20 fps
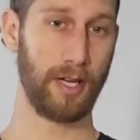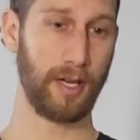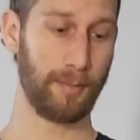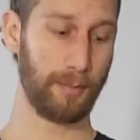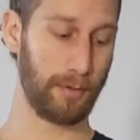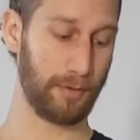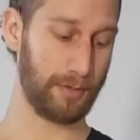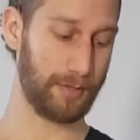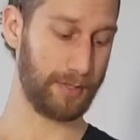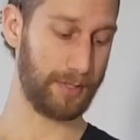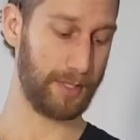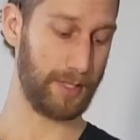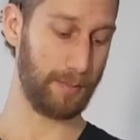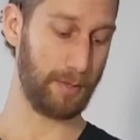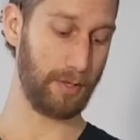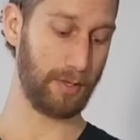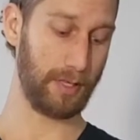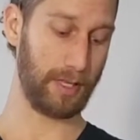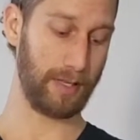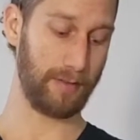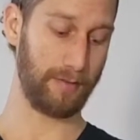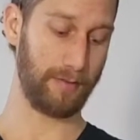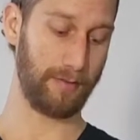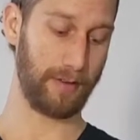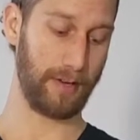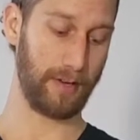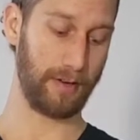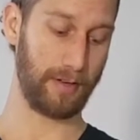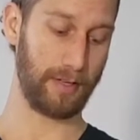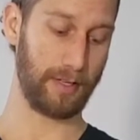both stimulate
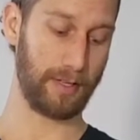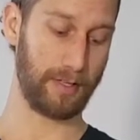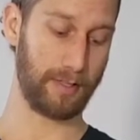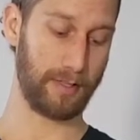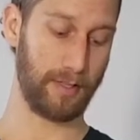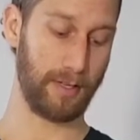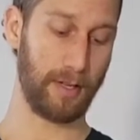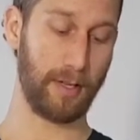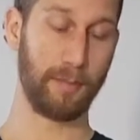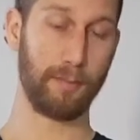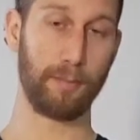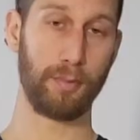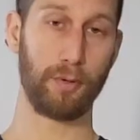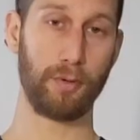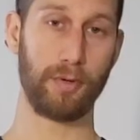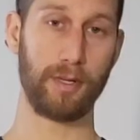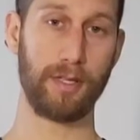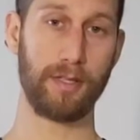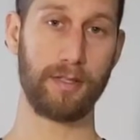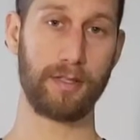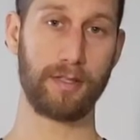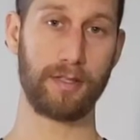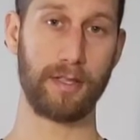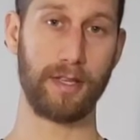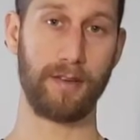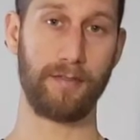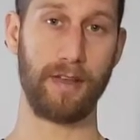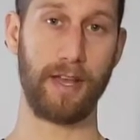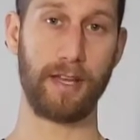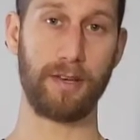various points
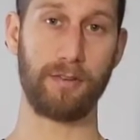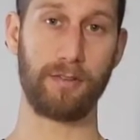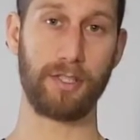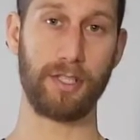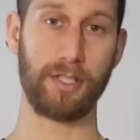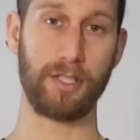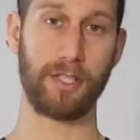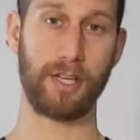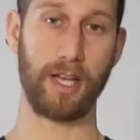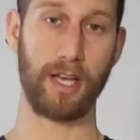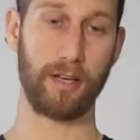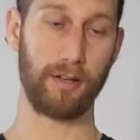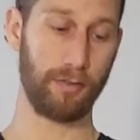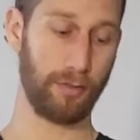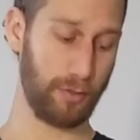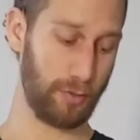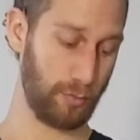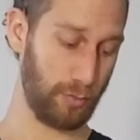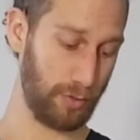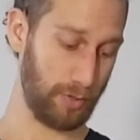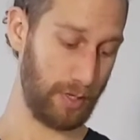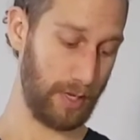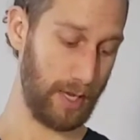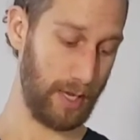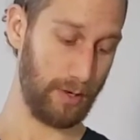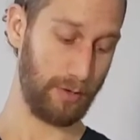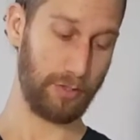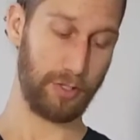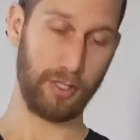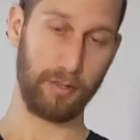of energy channels where the
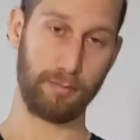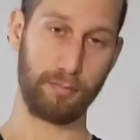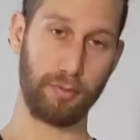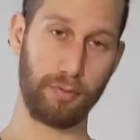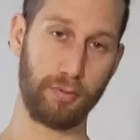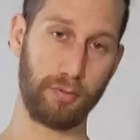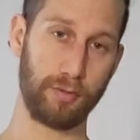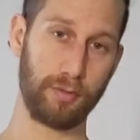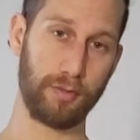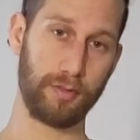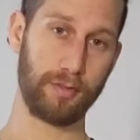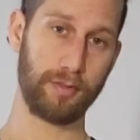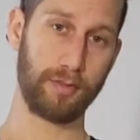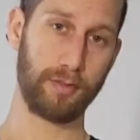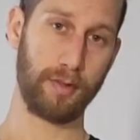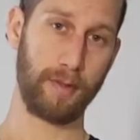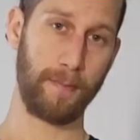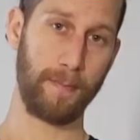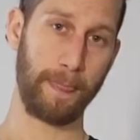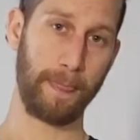energy pools,